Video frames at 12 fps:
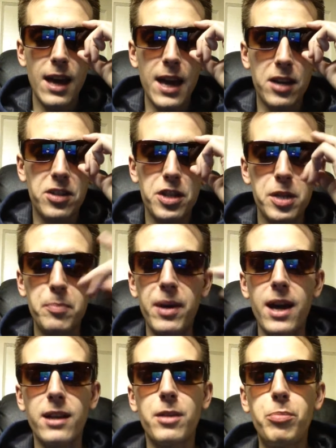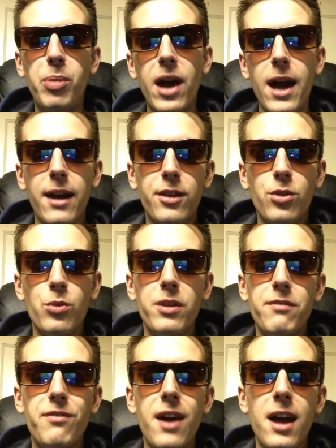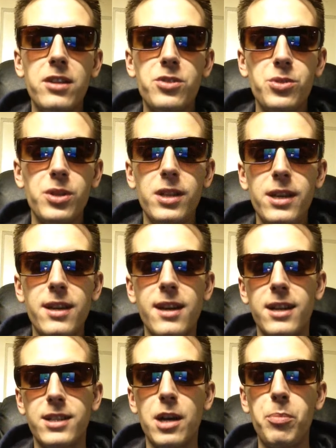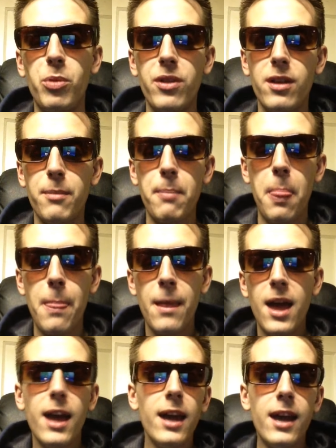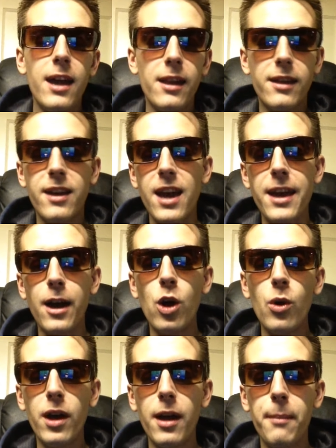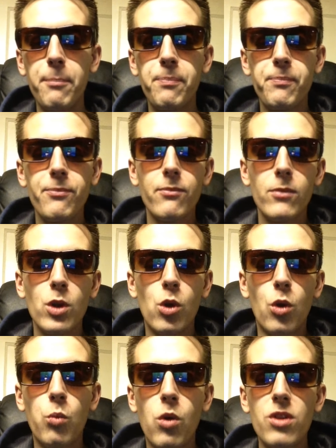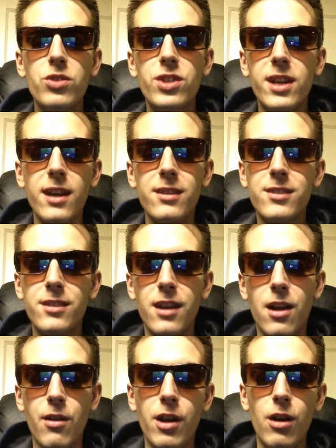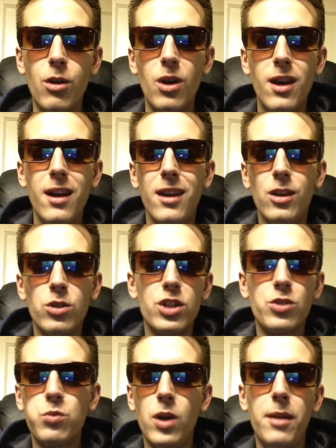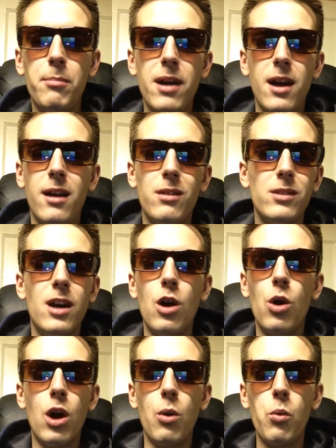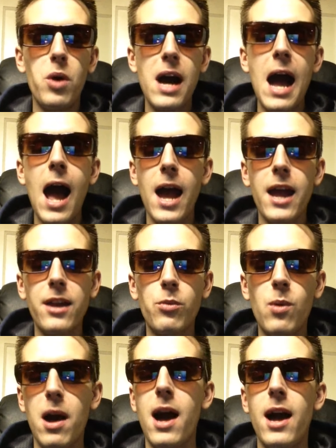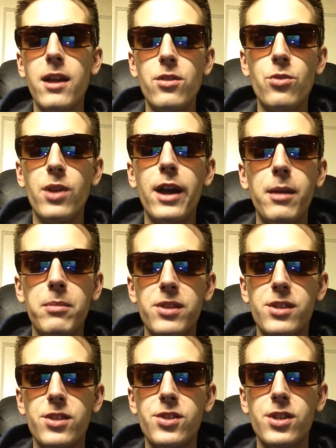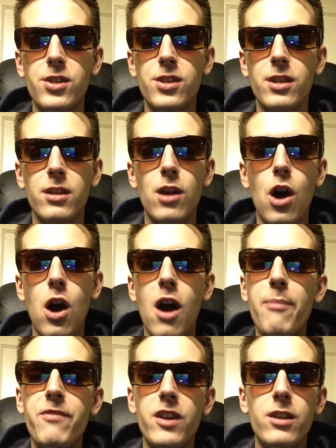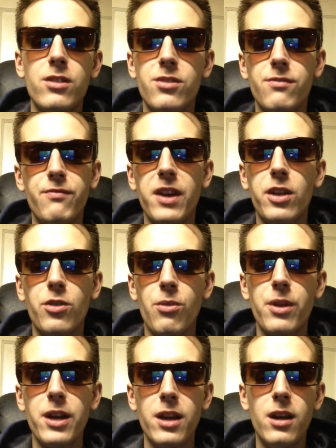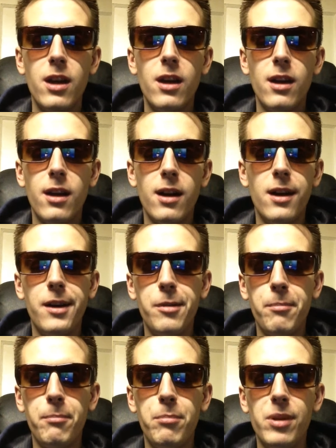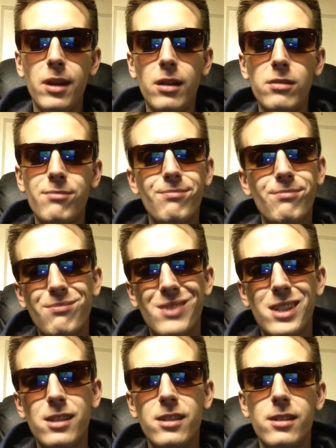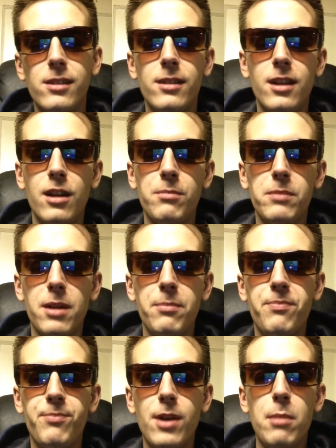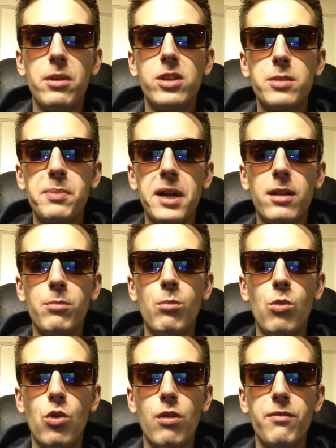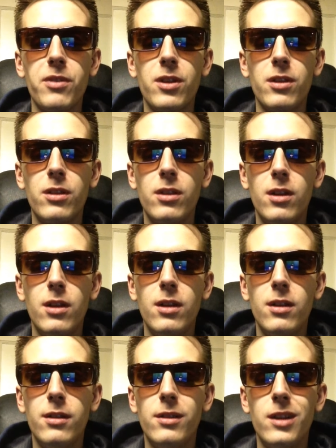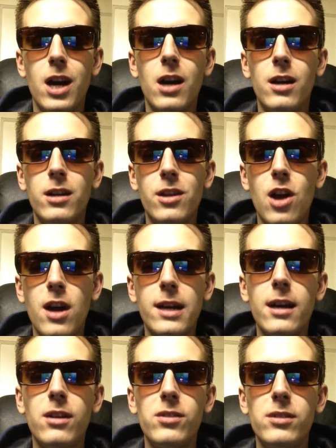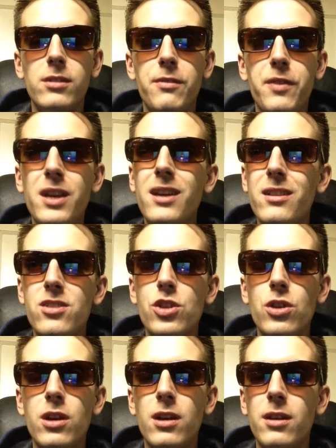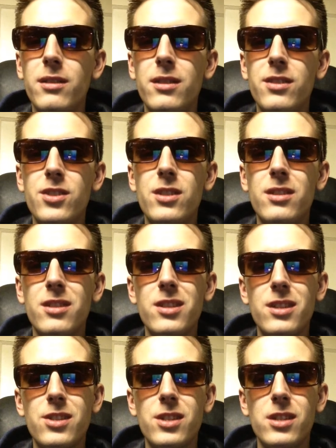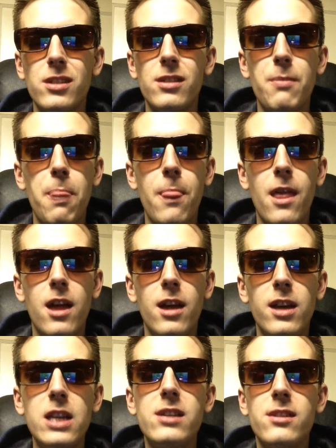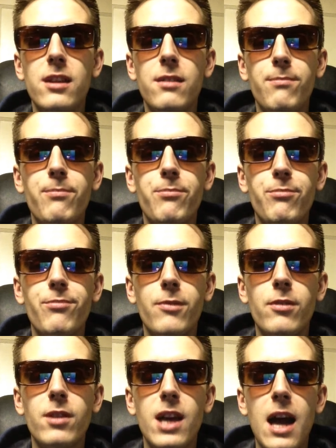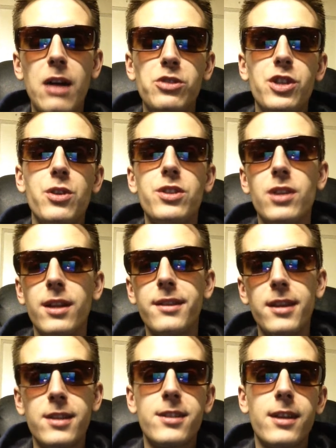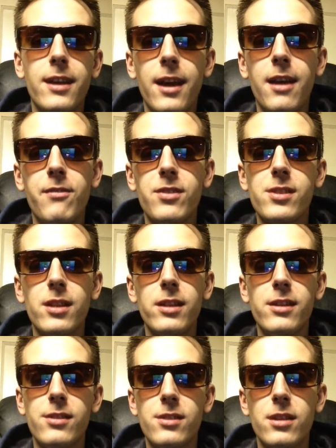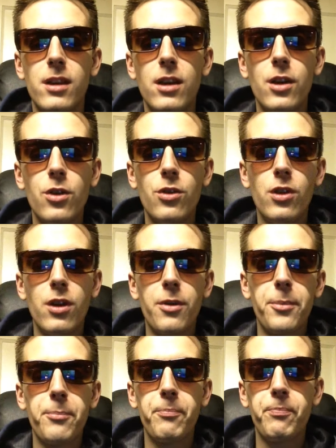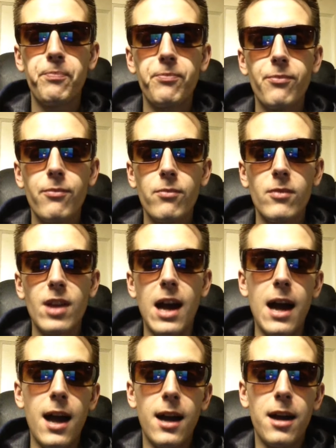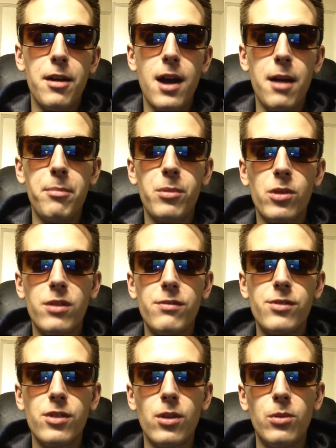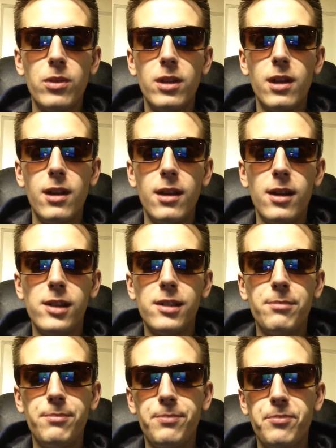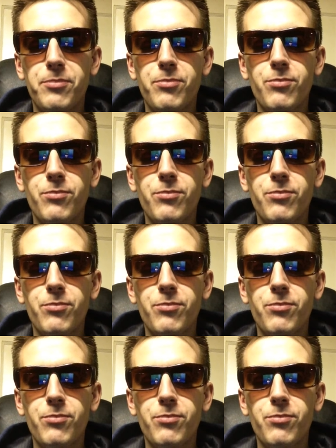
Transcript: expect Pac to eventually catch up with him and KO him or worst case scenario, he'll just win by a, a, a wide, wide unanimous decision, obvious victory. Um, but yeah, I'm I'm I'm expecting more of a, uh, knockout. If he gets a uh, this decision, he's Algieri's gonna touch the canvas at least. You know, I I, I believe so. Um,